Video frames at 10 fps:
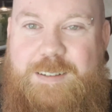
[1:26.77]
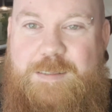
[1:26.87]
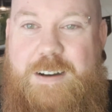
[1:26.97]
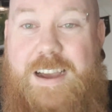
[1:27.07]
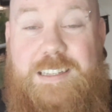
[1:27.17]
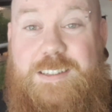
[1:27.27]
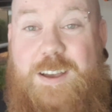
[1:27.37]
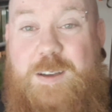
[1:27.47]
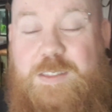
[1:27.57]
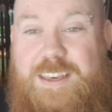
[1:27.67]
Right,
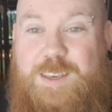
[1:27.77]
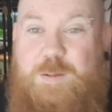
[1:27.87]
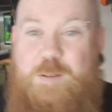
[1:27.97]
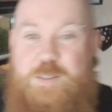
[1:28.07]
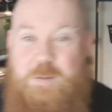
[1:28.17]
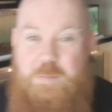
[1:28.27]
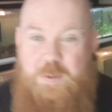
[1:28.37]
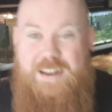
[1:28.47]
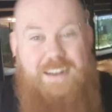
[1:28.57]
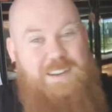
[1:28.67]
so thank you all for jumping
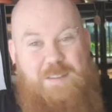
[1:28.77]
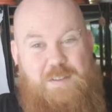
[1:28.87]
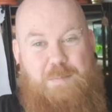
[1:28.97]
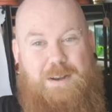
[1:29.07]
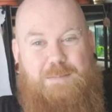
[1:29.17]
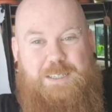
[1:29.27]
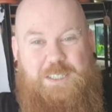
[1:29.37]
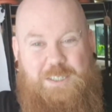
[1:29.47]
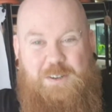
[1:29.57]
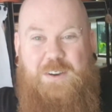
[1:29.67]
in. I didn't know if anybody would
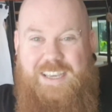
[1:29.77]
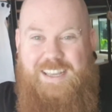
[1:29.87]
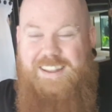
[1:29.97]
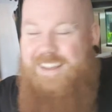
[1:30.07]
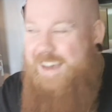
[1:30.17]
join.